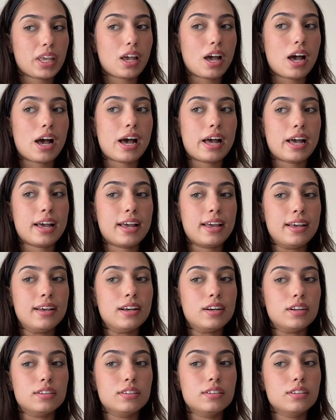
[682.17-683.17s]

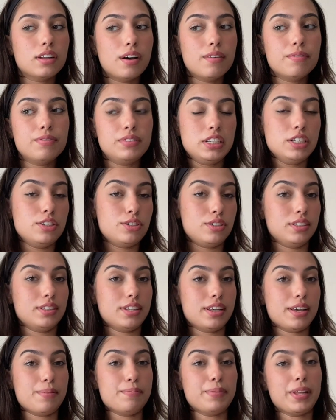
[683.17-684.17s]
I love teaching them